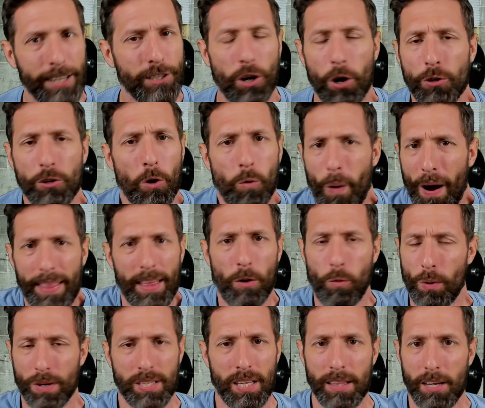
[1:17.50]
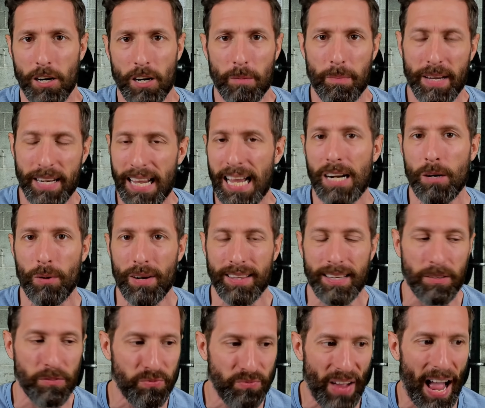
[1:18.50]
I don't know why that wasn't there to begin with.
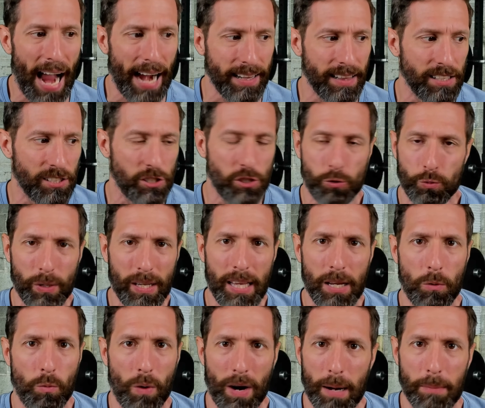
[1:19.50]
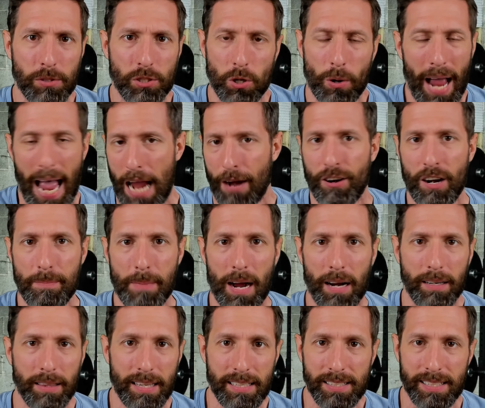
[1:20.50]
In fact, this is really what I'm so angry
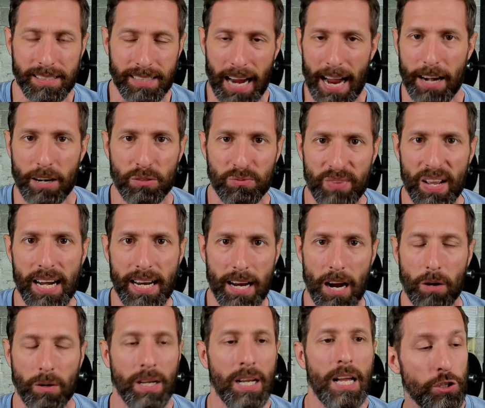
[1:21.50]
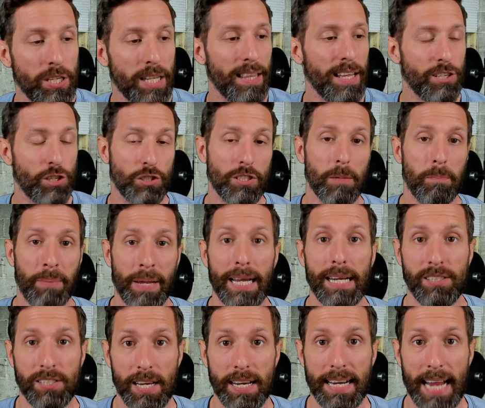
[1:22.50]
about in this entire video. You see, this is a
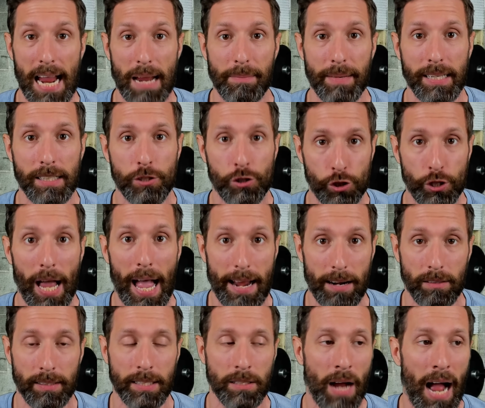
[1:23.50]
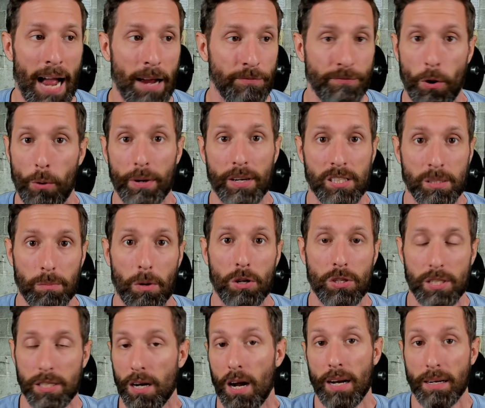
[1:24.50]
PC gaming channel, and I focus
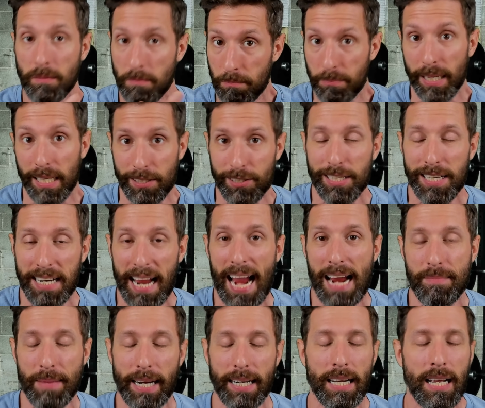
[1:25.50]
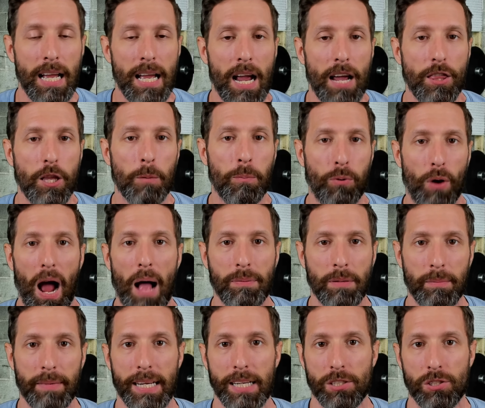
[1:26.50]
mostly on PC gaming. The
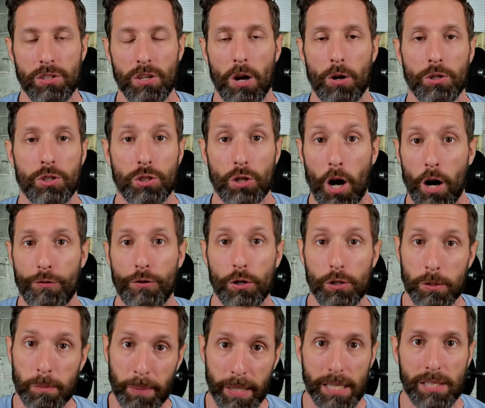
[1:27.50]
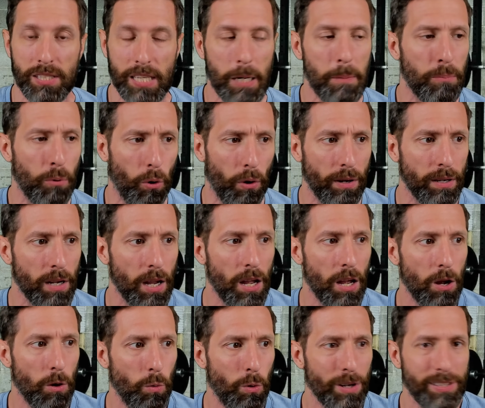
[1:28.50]
problem is, though, Starfield's PC port
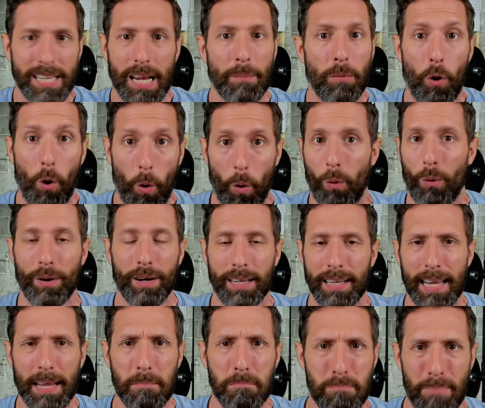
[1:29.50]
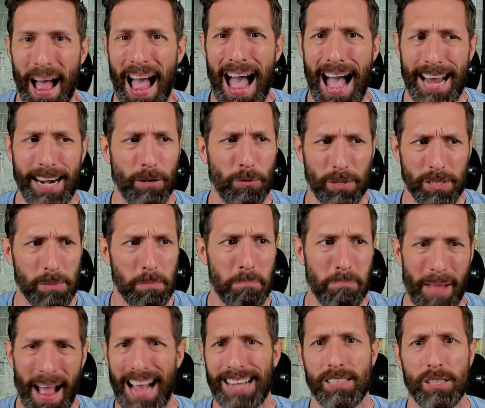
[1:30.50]
was abhorrently bad. It was
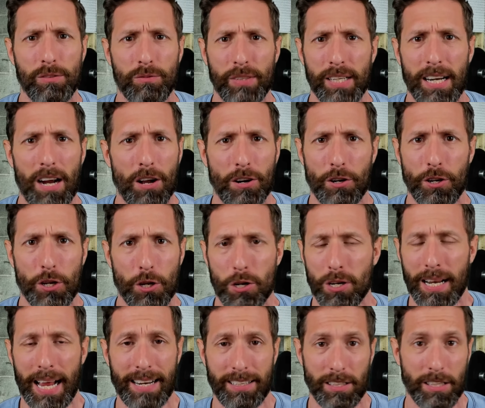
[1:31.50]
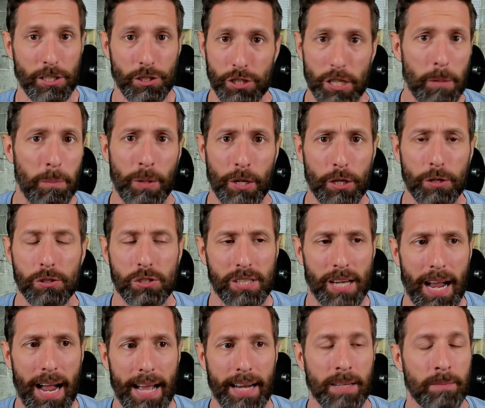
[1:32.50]
massively underutilized on the GPU
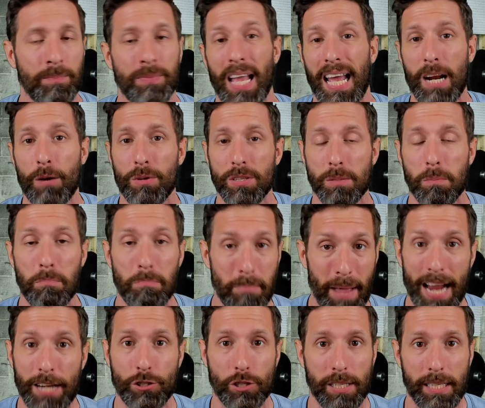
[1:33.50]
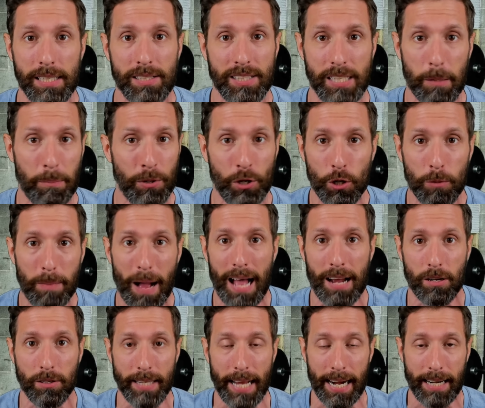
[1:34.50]
side, and it was majorly CPU
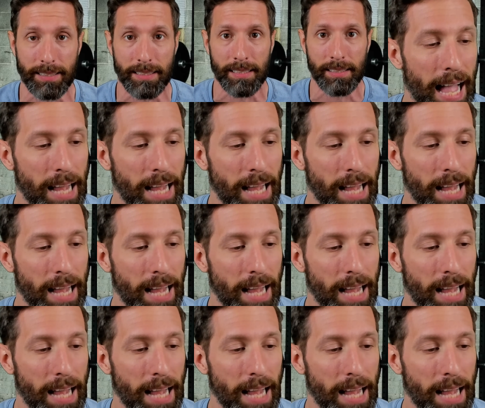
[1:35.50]
bottlenecked.